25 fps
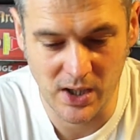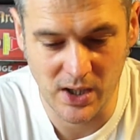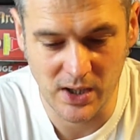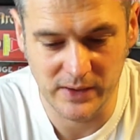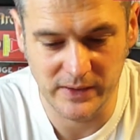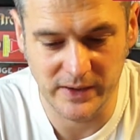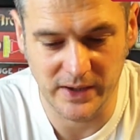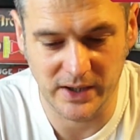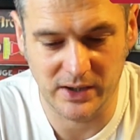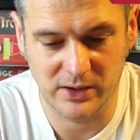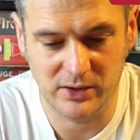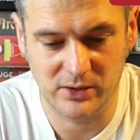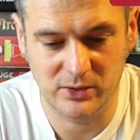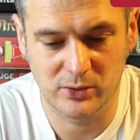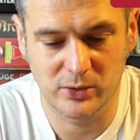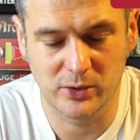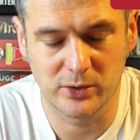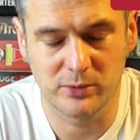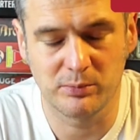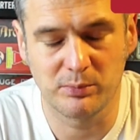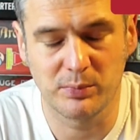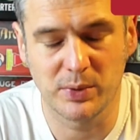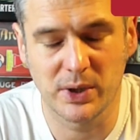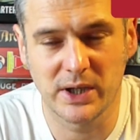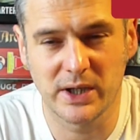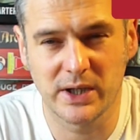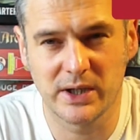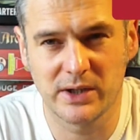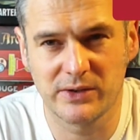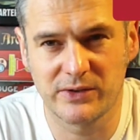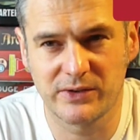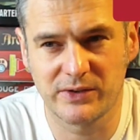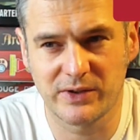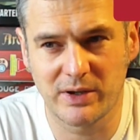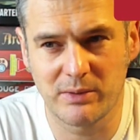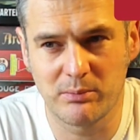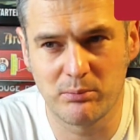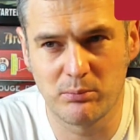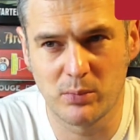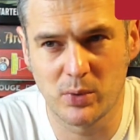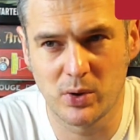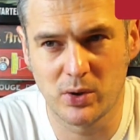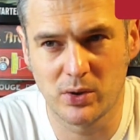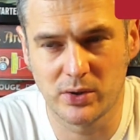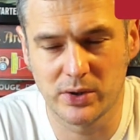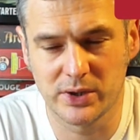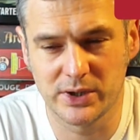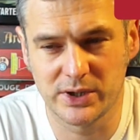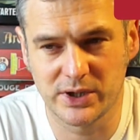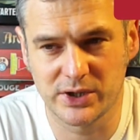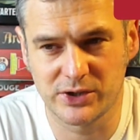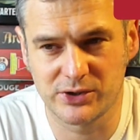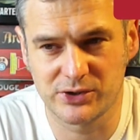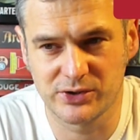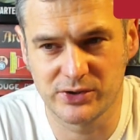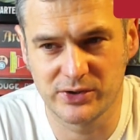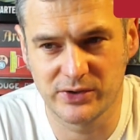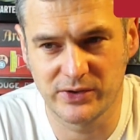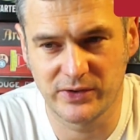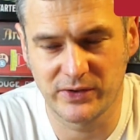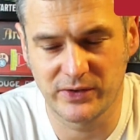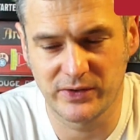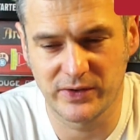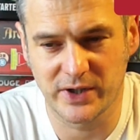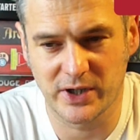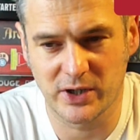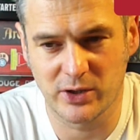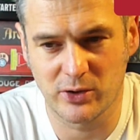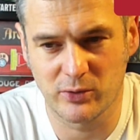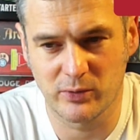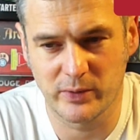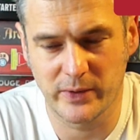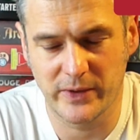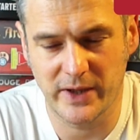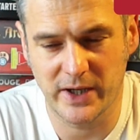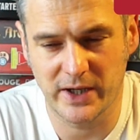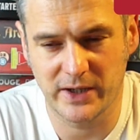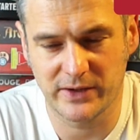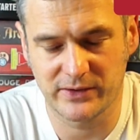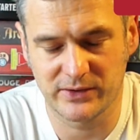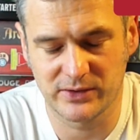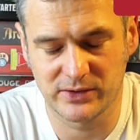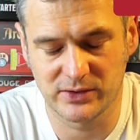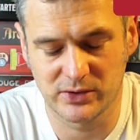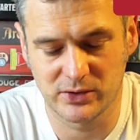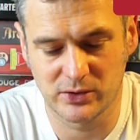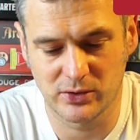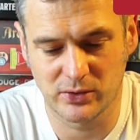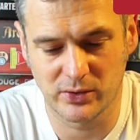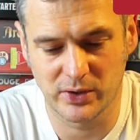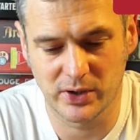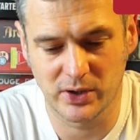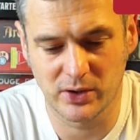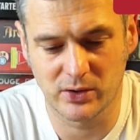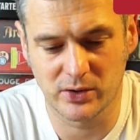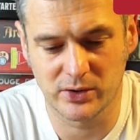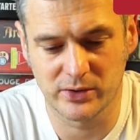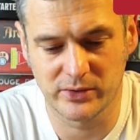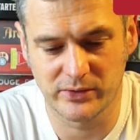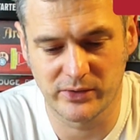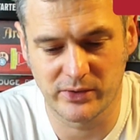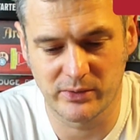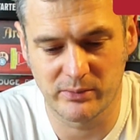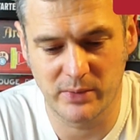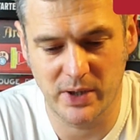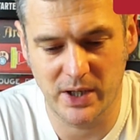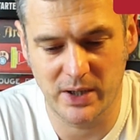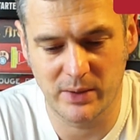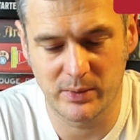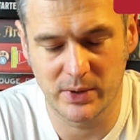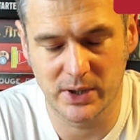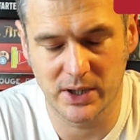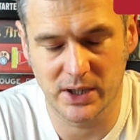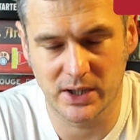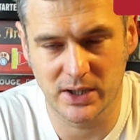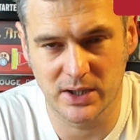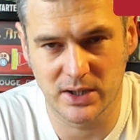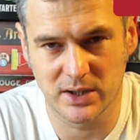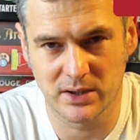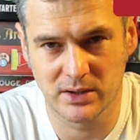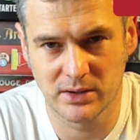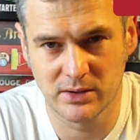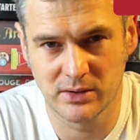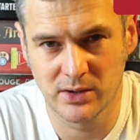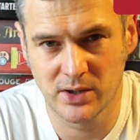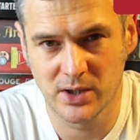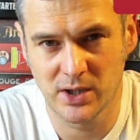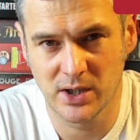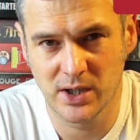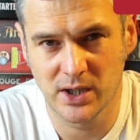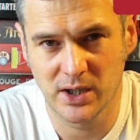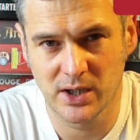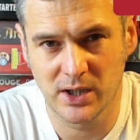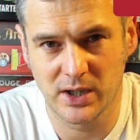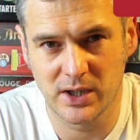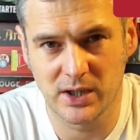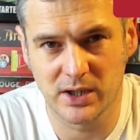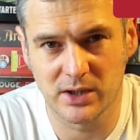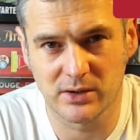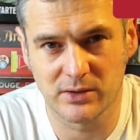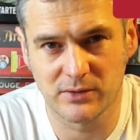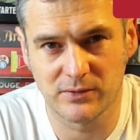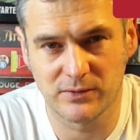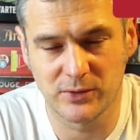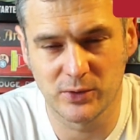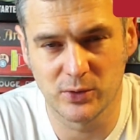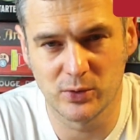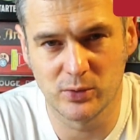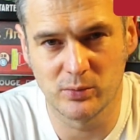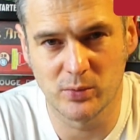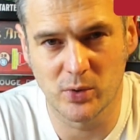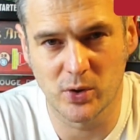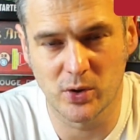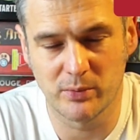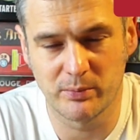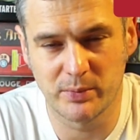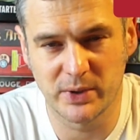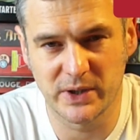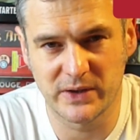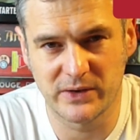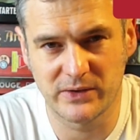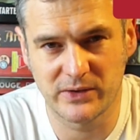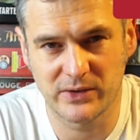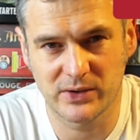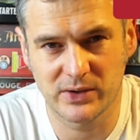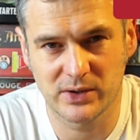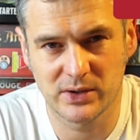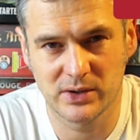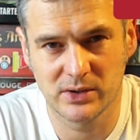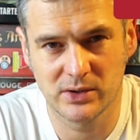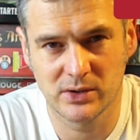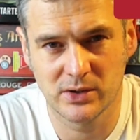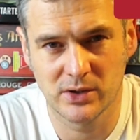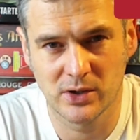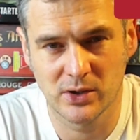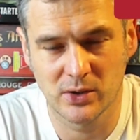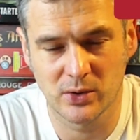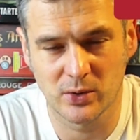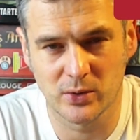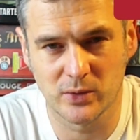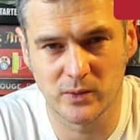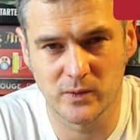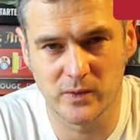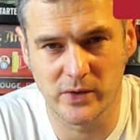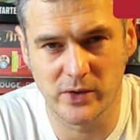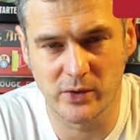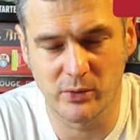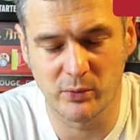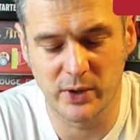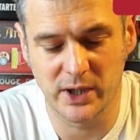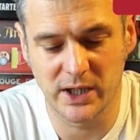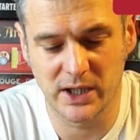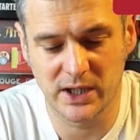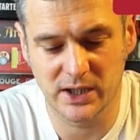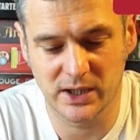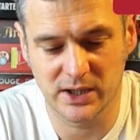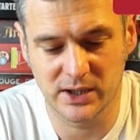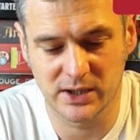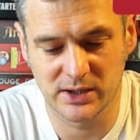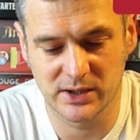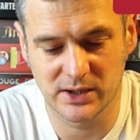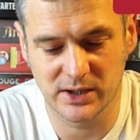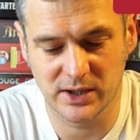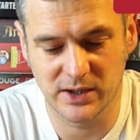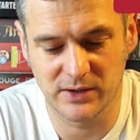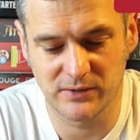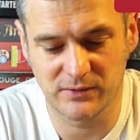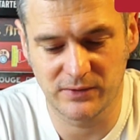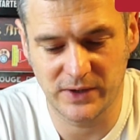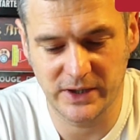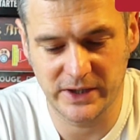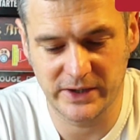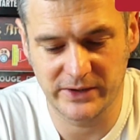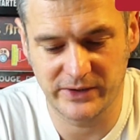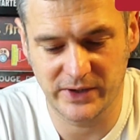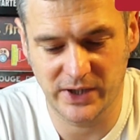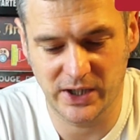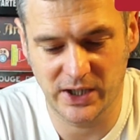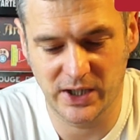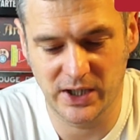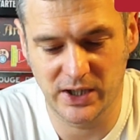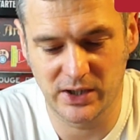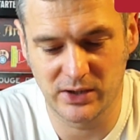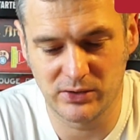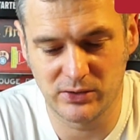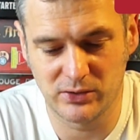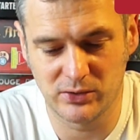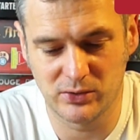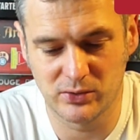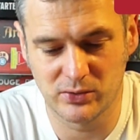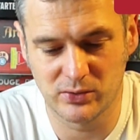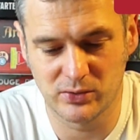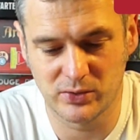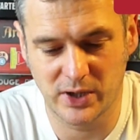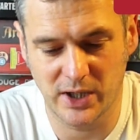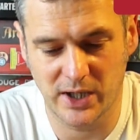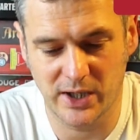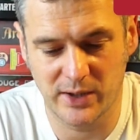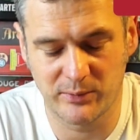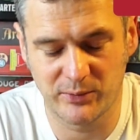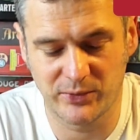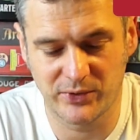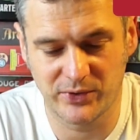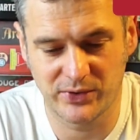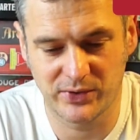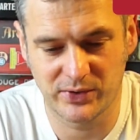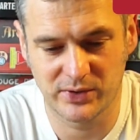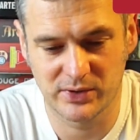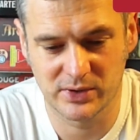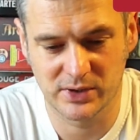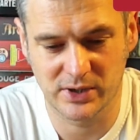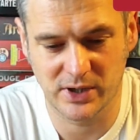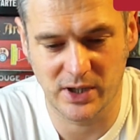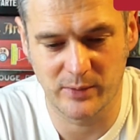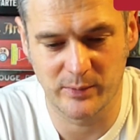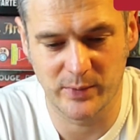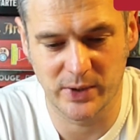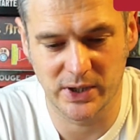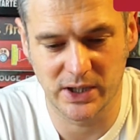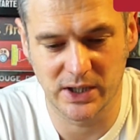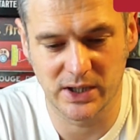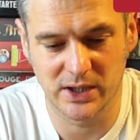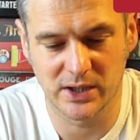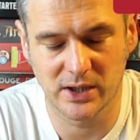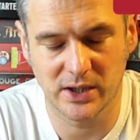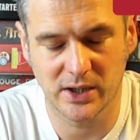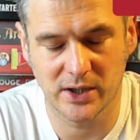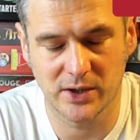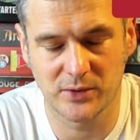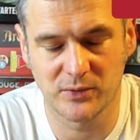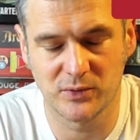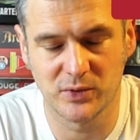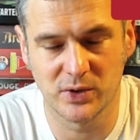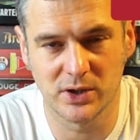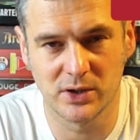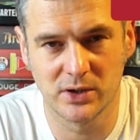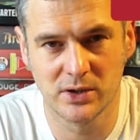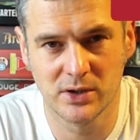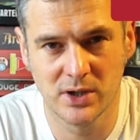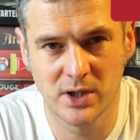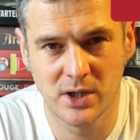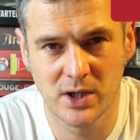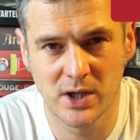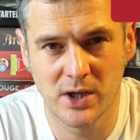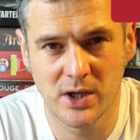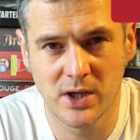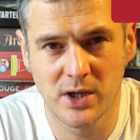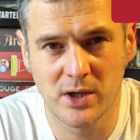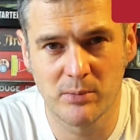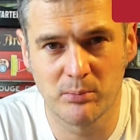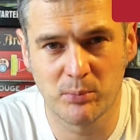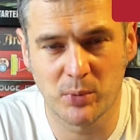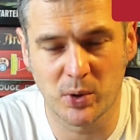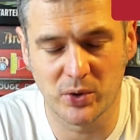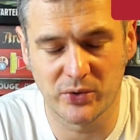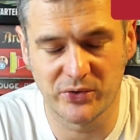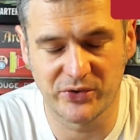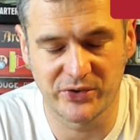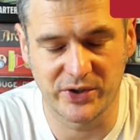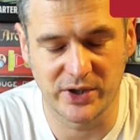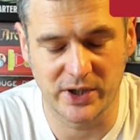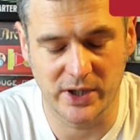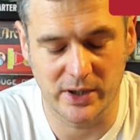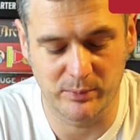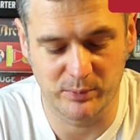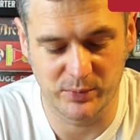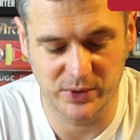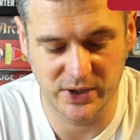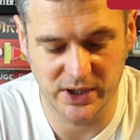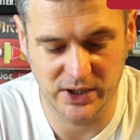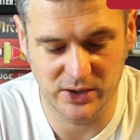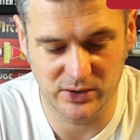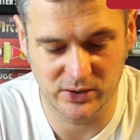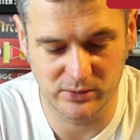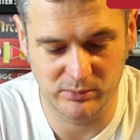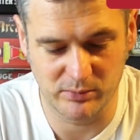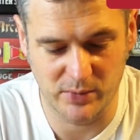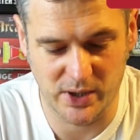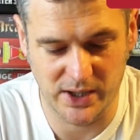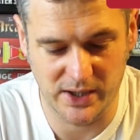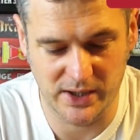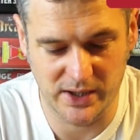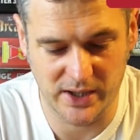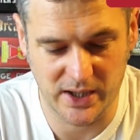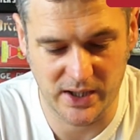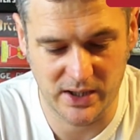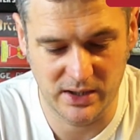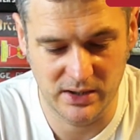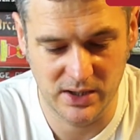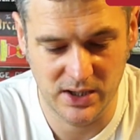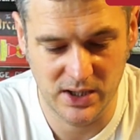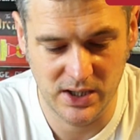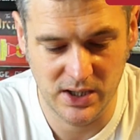There could be some more additions now with Essen going on, so maybe I'll hear a few more bits over the weekend. If there's any new games coming in, I will post an update on Monday.